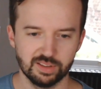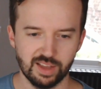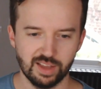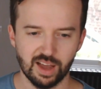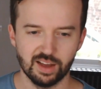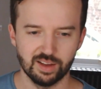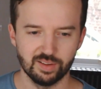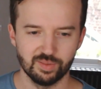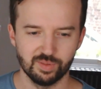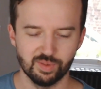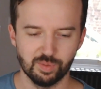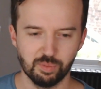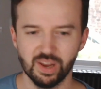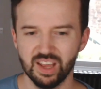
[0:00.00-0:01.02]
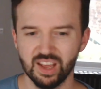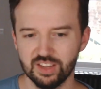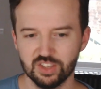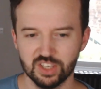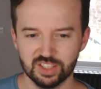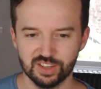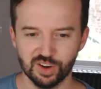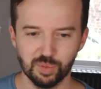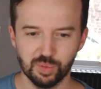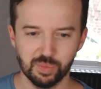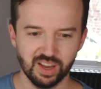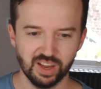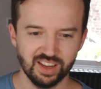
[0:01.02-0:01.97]
Yeah, playing
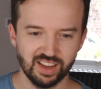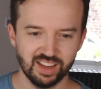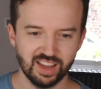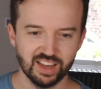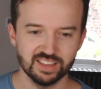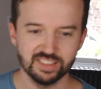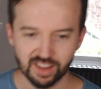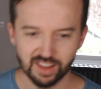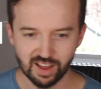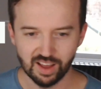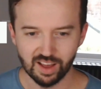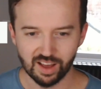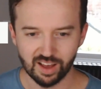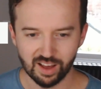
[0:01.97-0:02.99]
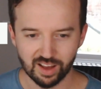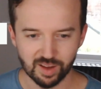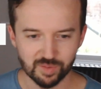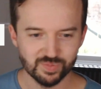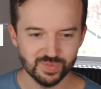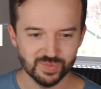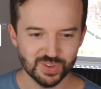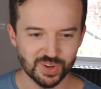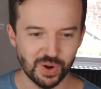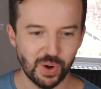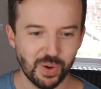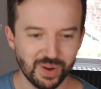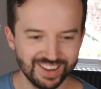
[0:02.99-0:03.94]
GTO play, I guess.
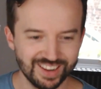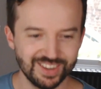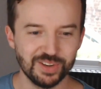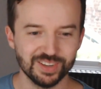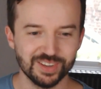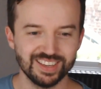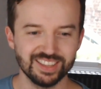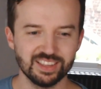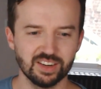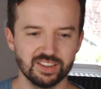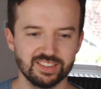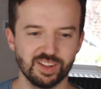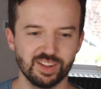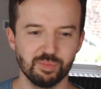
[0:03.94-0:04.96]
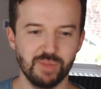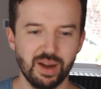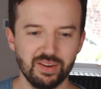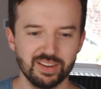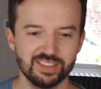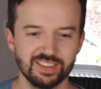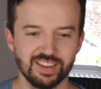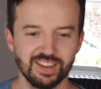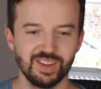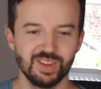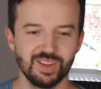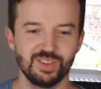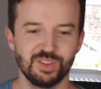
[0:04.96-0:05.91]
So do you think there's still merit
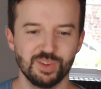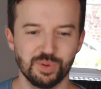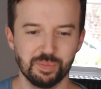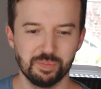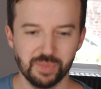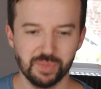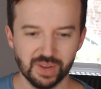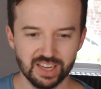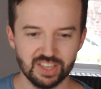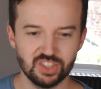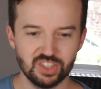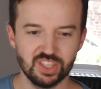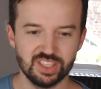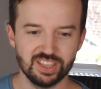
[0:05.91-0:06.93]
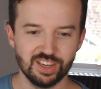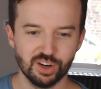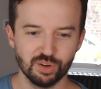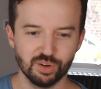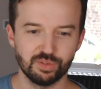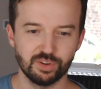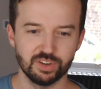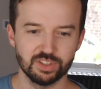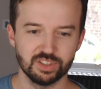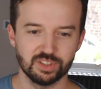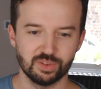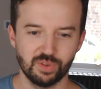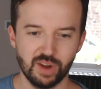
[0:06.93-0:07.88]
to play GTO
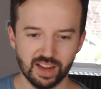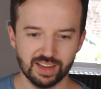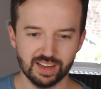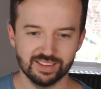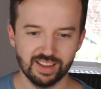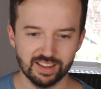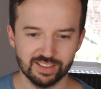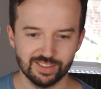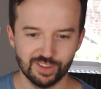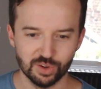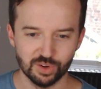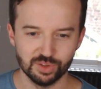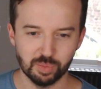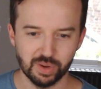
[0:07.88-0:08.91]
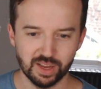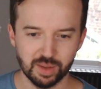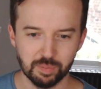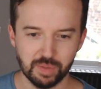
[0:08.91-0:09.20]
versus reg that don't play